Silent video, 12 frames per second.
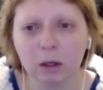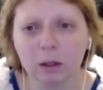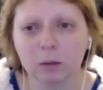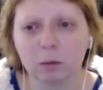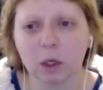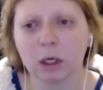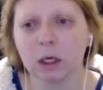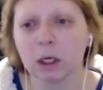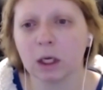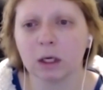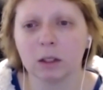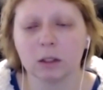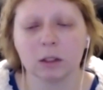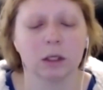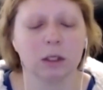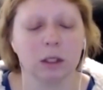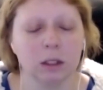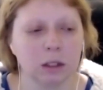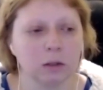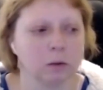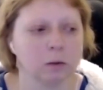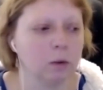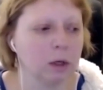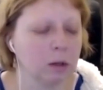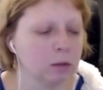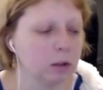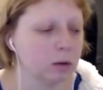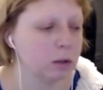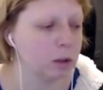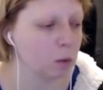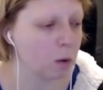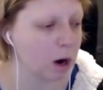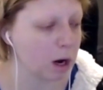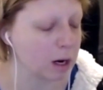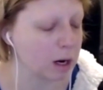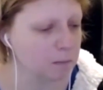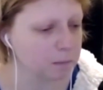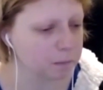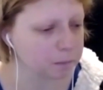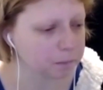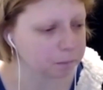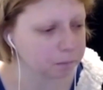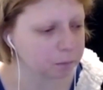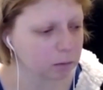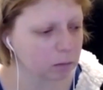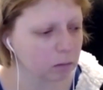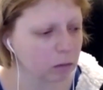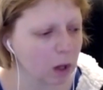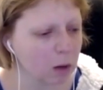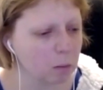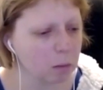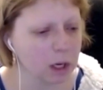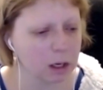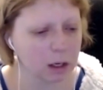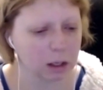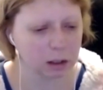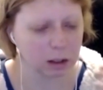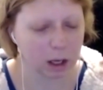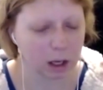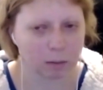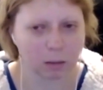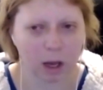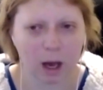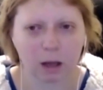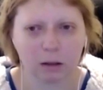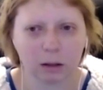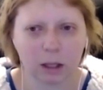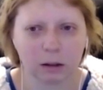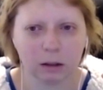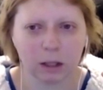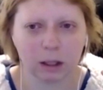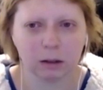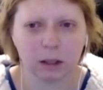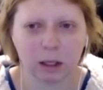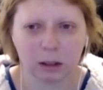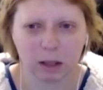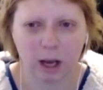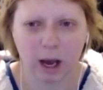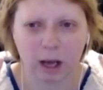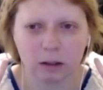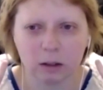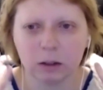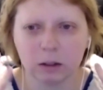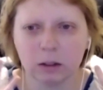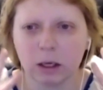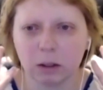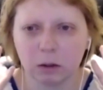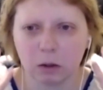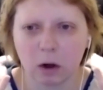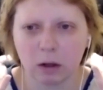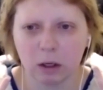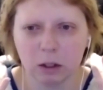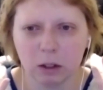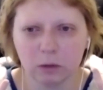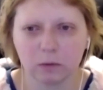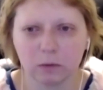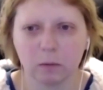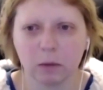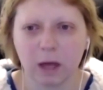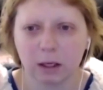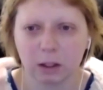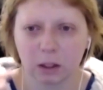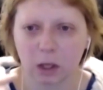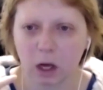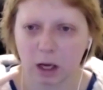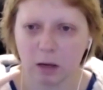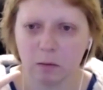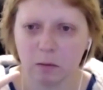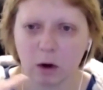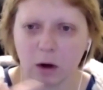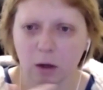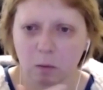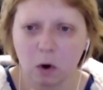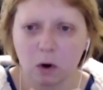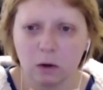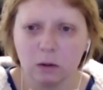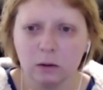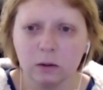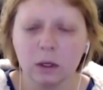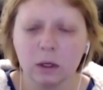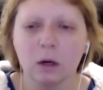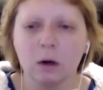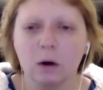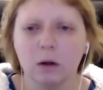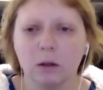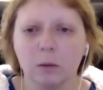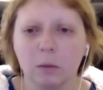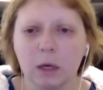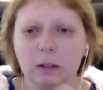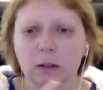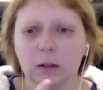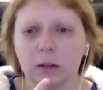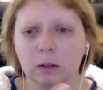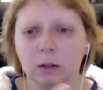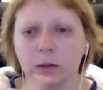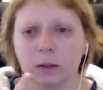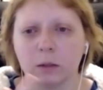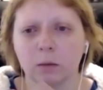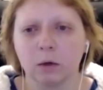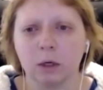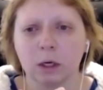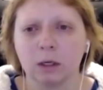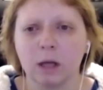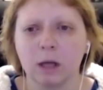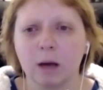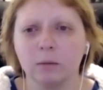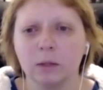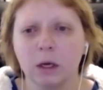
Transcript: I'm not going to get into the details of what I'm doing or why, but that access to that knowledge from that time on Mars, on the basis in those cybernetic labs,